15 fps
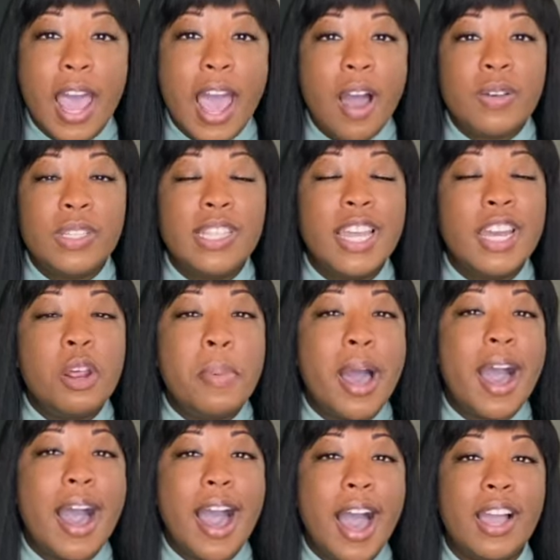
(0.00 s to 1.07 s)
I was thinking
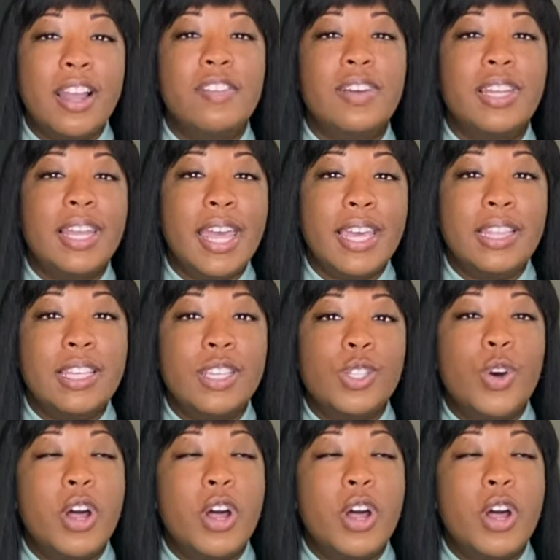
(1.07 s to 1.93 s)
about how I could relate this